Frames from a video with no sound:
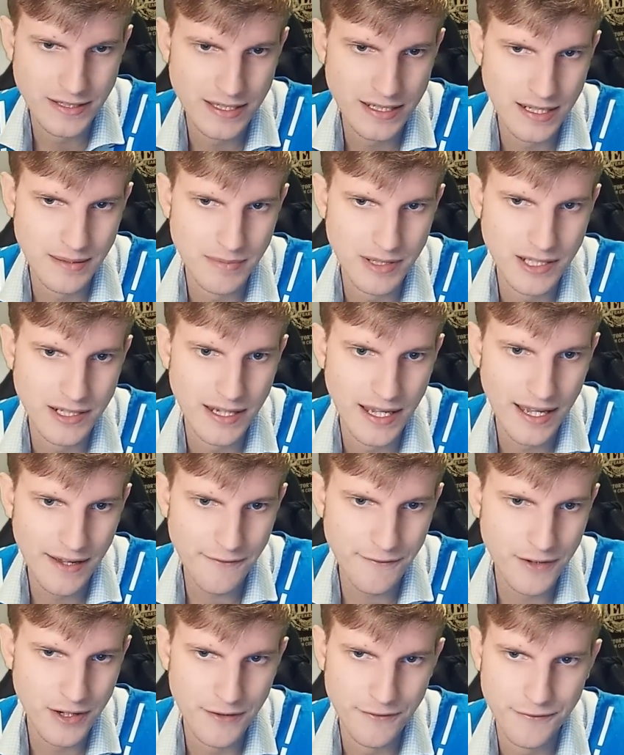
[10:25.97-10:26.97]
then I mean
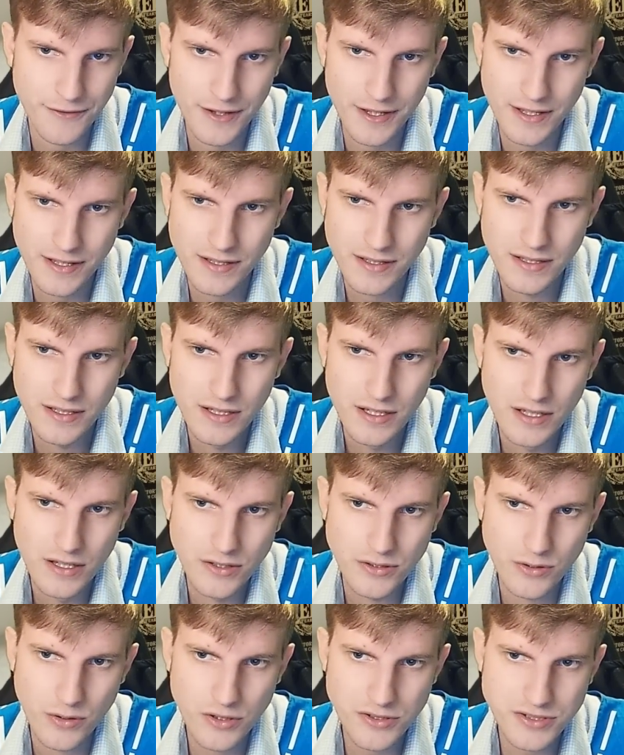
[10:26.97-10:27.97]
everything,
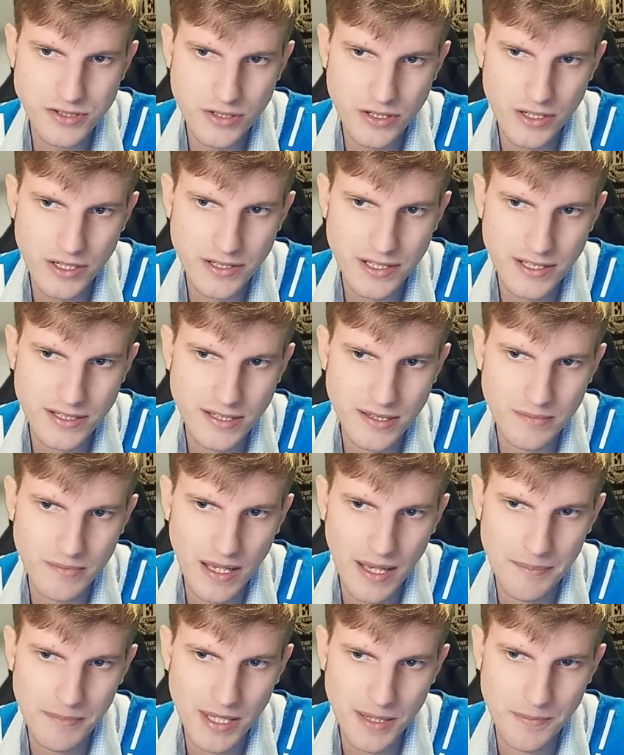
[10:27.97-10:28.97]
you're also gonna need an
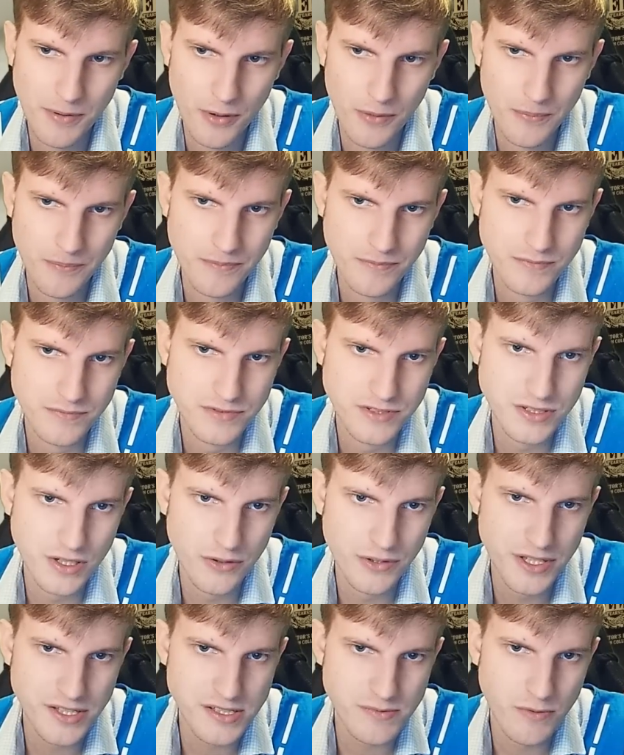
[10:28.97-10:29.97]
amiibo. So
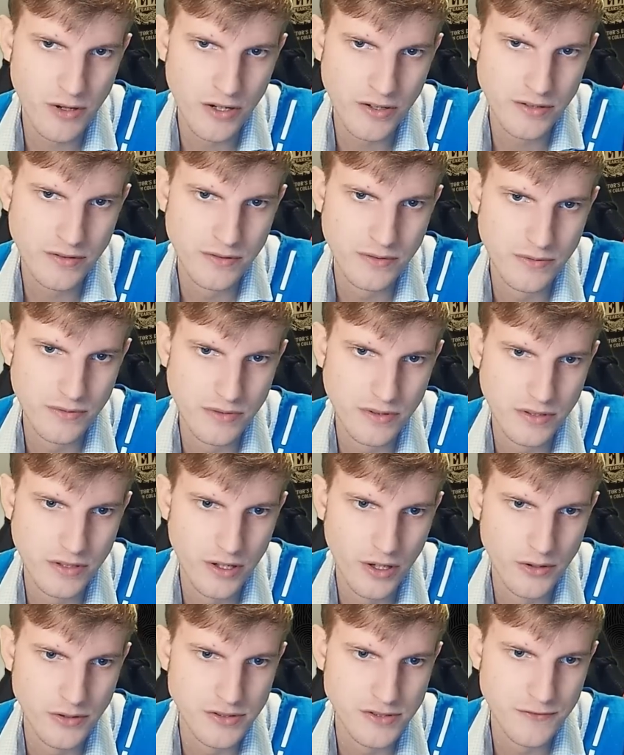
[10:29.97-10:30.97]
this one
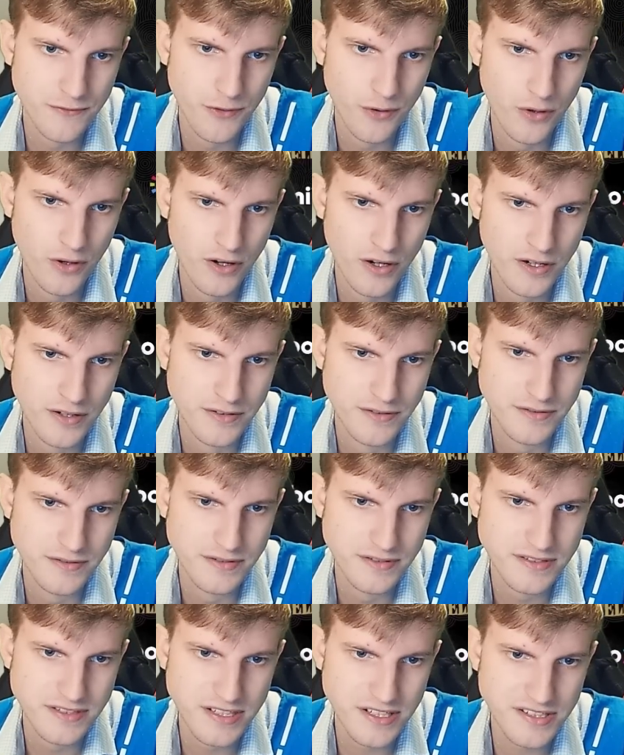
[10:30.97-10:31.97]
goes for
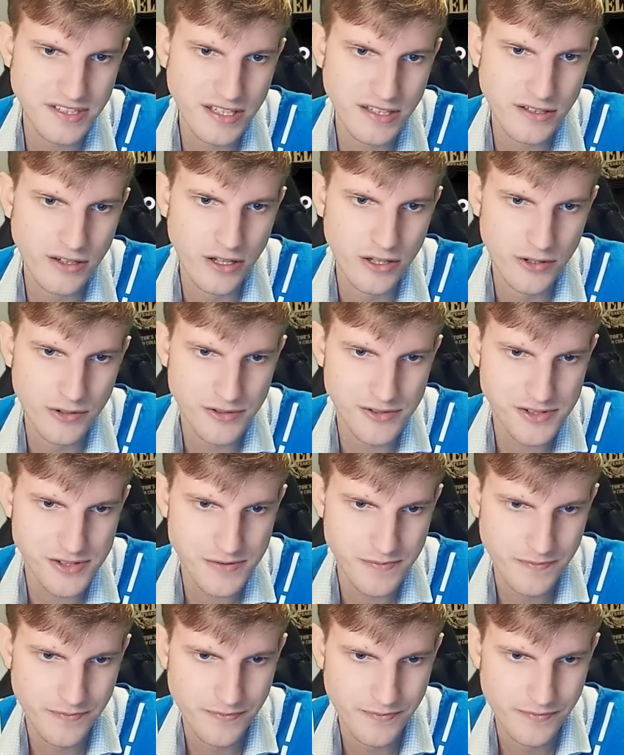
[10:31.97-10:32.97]
$16.
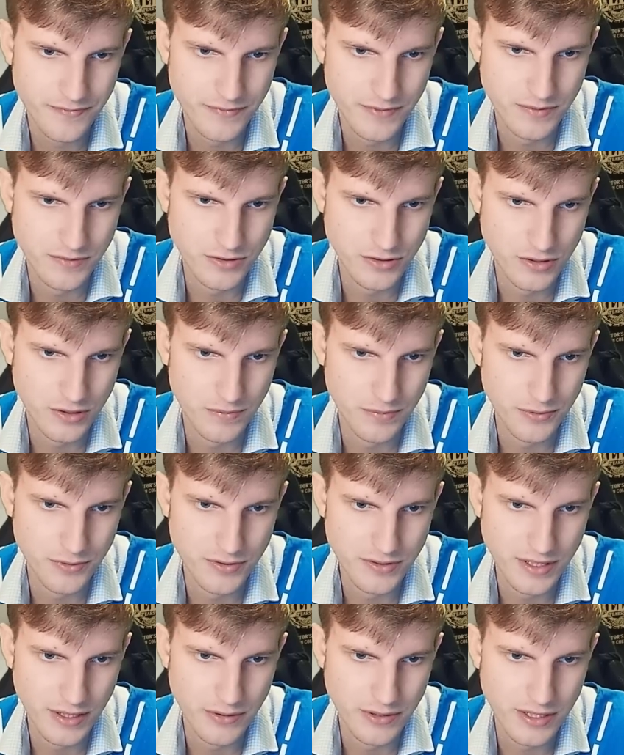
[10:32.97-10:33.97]
I'm just gonna put
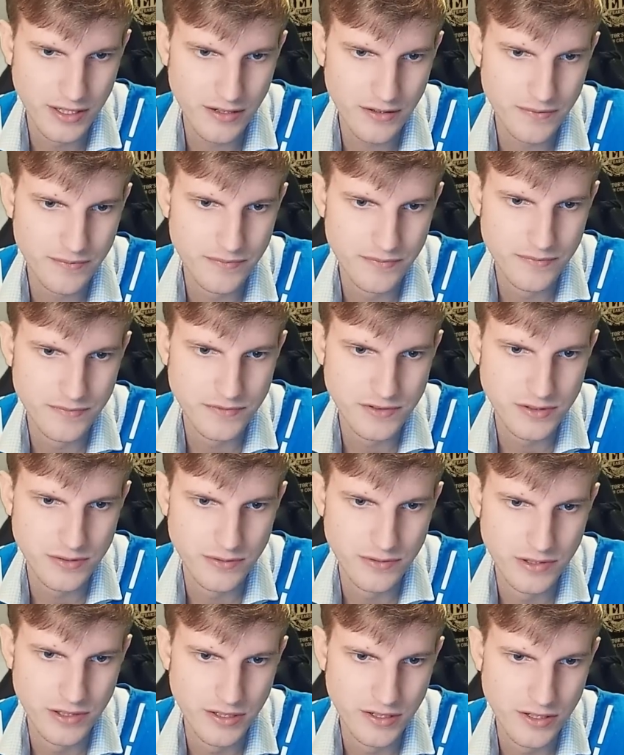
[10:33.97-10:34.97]
it down here, so
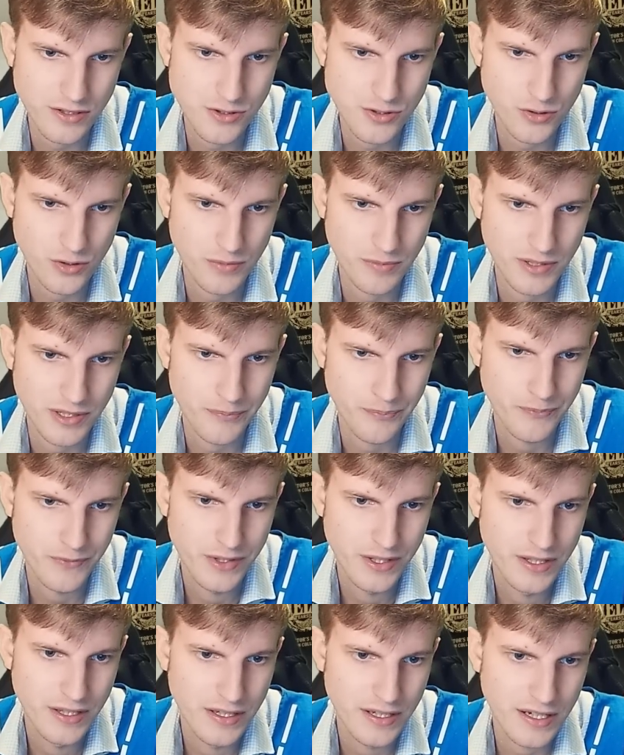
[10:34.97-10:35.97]
Link can join me
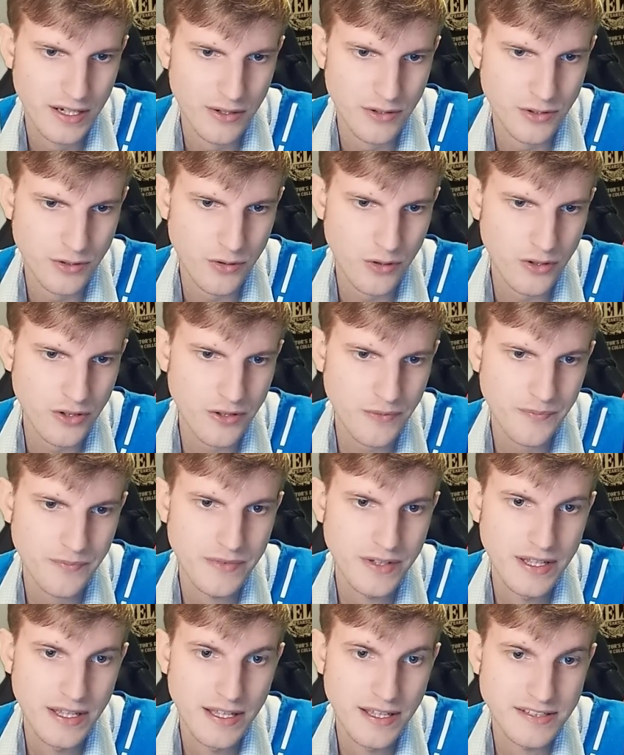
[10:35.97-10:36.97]
here in the corner.
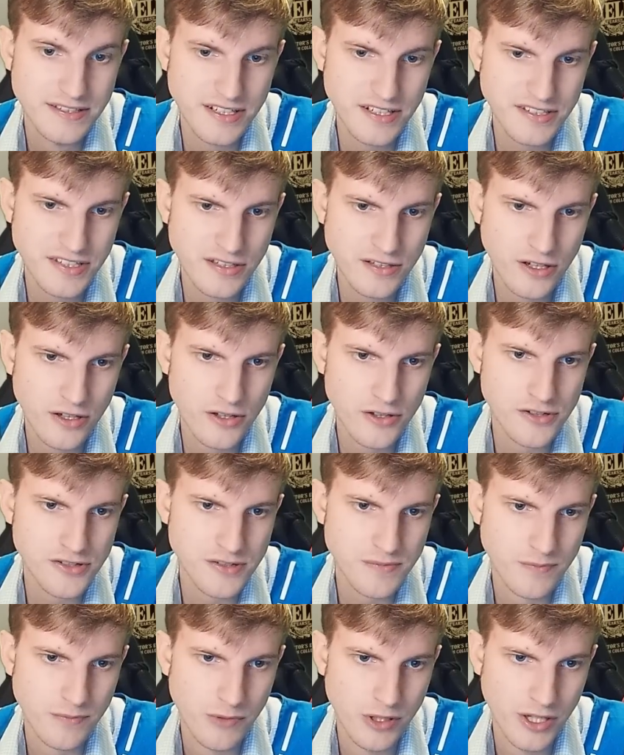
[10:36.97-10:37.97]

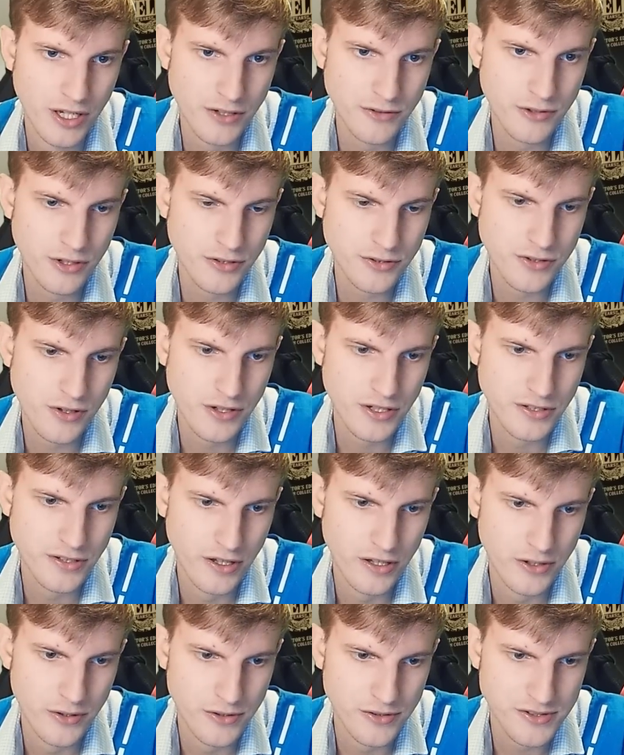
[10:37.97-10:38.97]
$16,
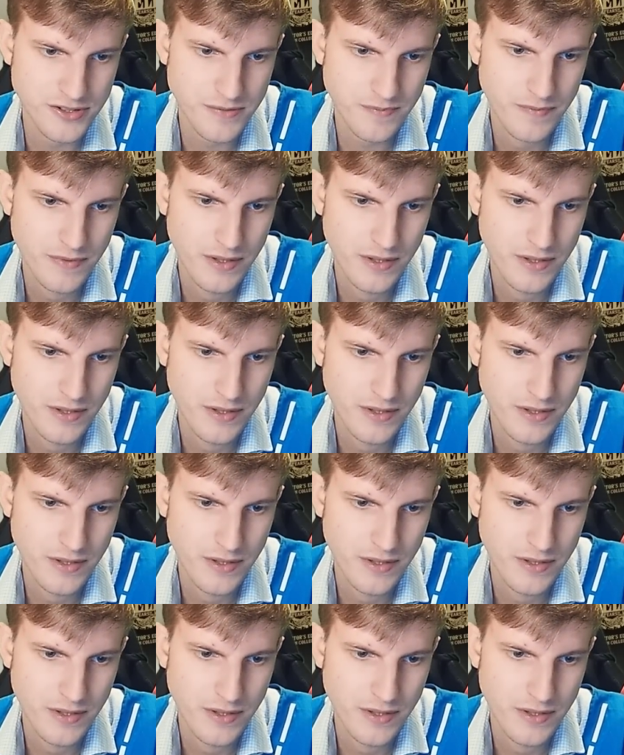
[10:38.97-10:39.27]
$130.